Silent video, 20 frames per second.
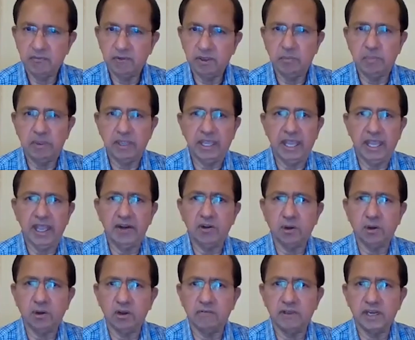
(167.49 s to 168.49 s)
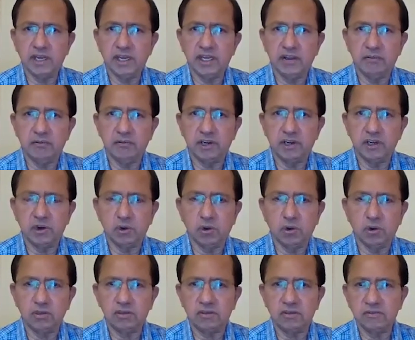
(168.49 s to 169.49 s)
We began on a very different
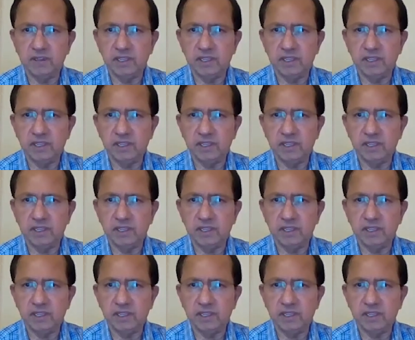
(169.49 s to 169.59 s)
note.